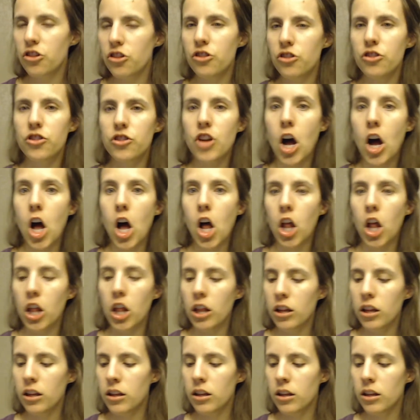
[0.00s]

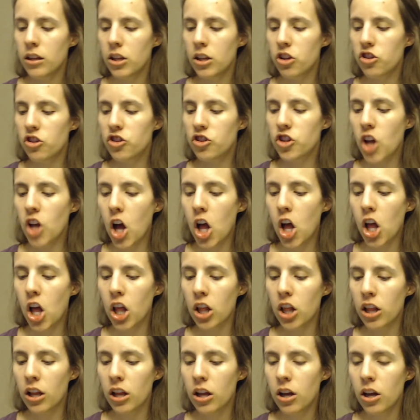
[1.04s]
Saul,
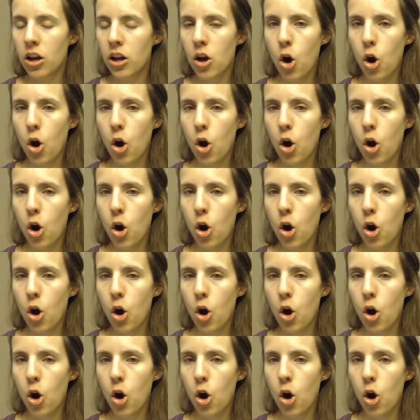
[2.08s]
Saul,